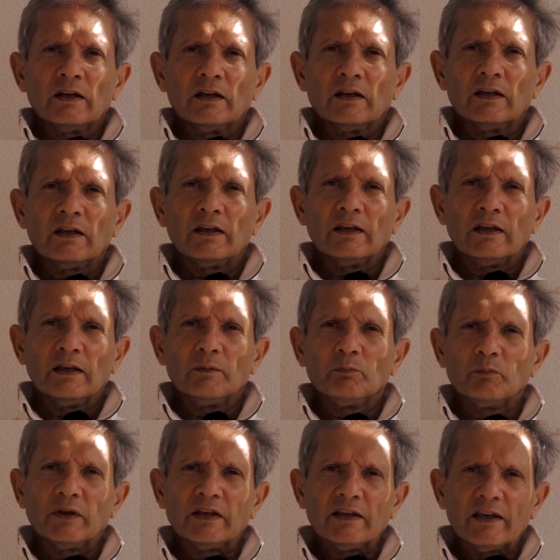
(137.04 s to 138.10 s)
He
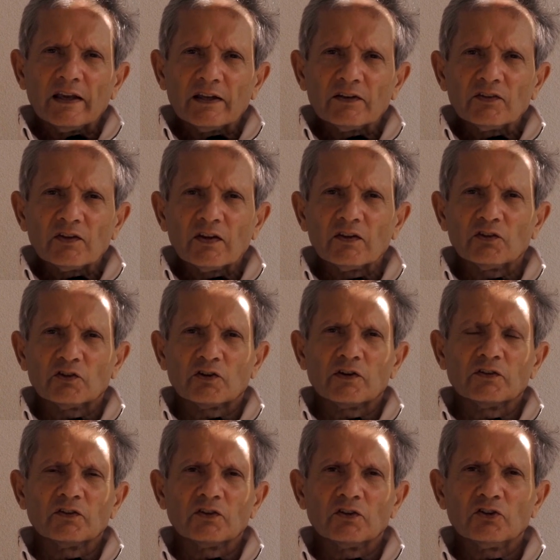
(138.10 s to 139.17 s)
begins his
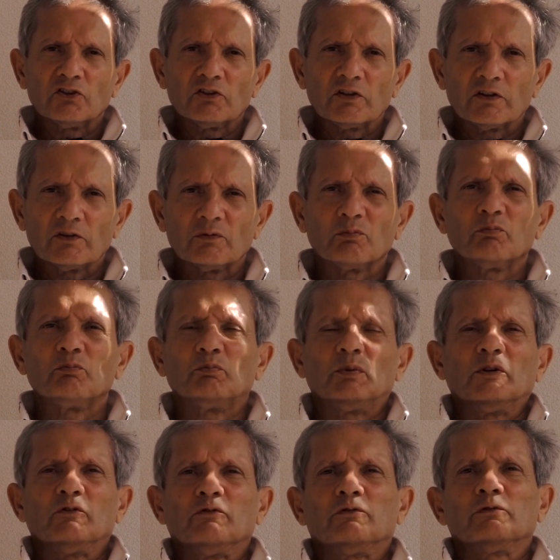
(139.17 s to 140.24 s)
transition
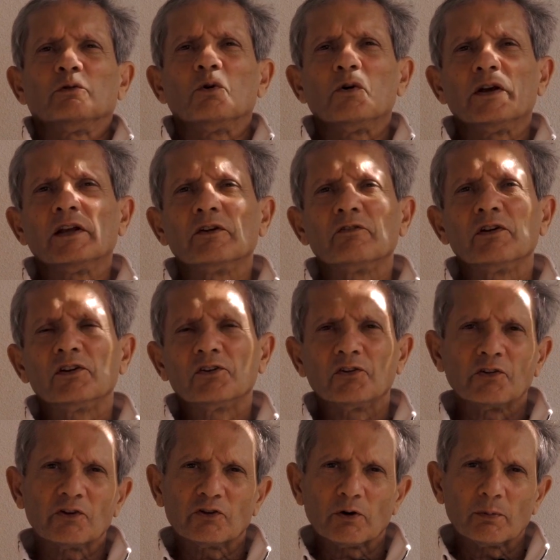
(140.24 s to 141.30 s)
before he reaches
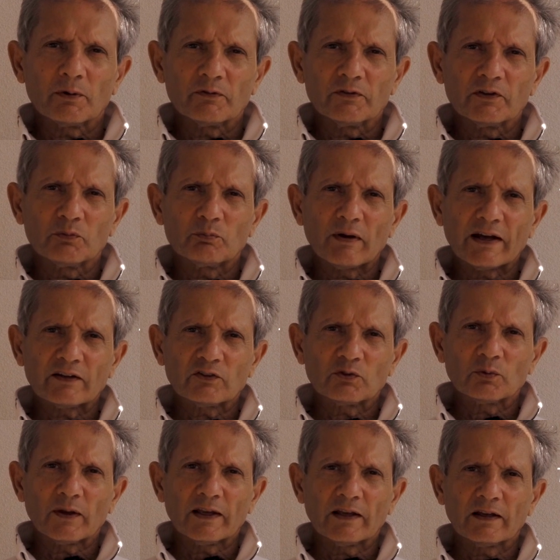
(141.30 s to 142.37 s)
the top of his
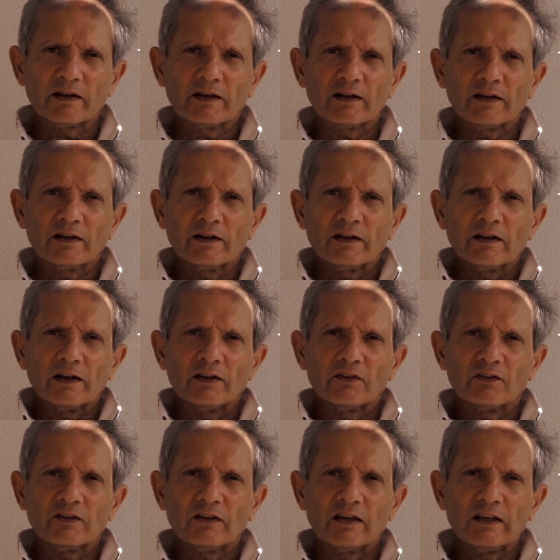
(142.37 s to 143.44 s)
backswing.
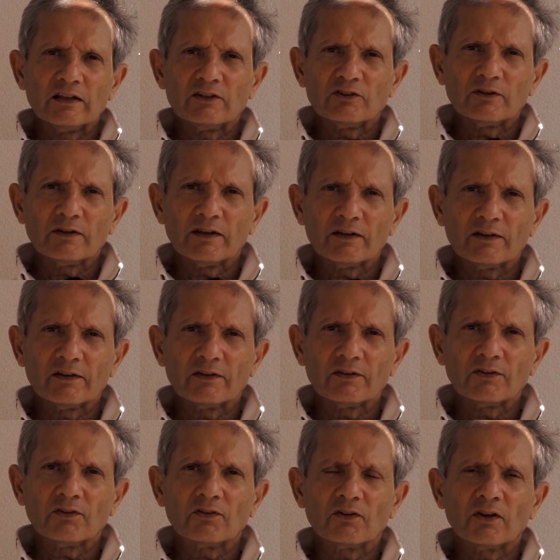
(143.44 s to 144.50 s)
It's key to
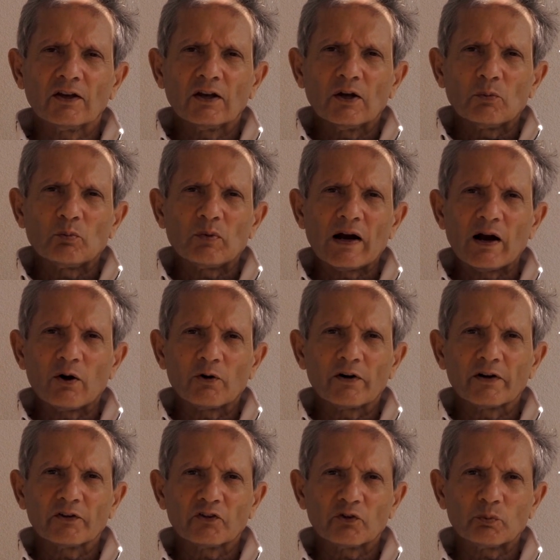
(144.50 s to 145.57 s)
his power
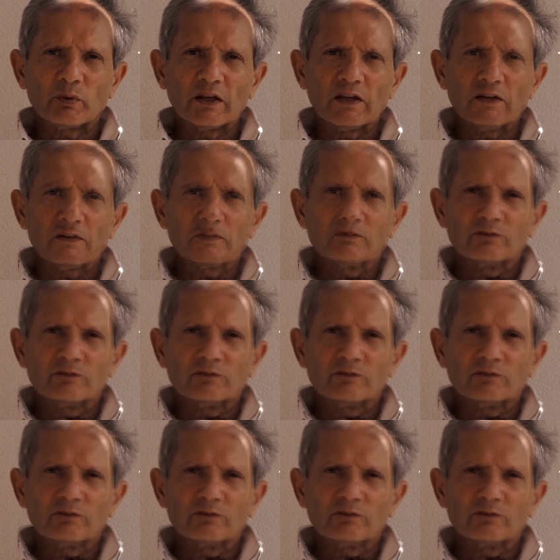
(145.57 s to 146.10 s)
and speed.